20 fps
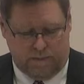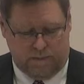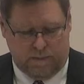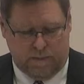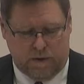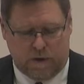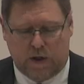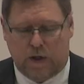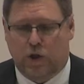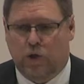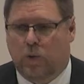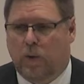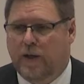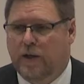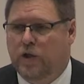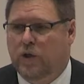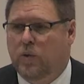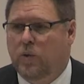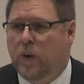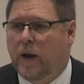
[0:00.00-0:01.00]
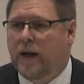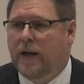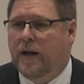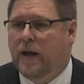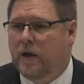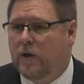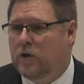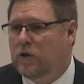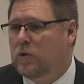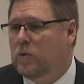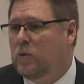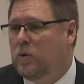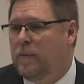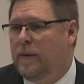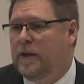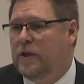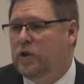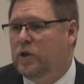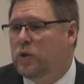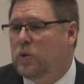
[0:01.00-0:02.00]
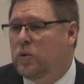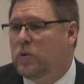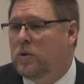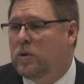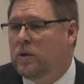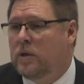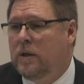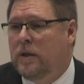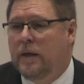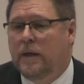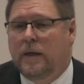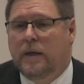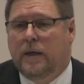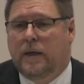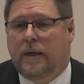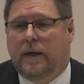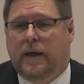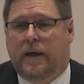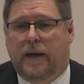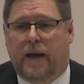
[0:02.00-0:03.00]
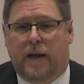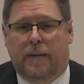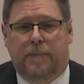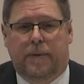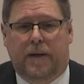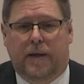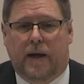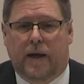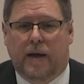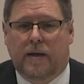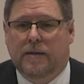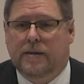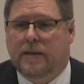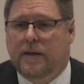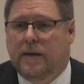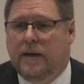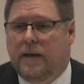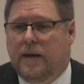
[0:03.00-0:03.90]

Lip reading: situation right now, school by school in APS,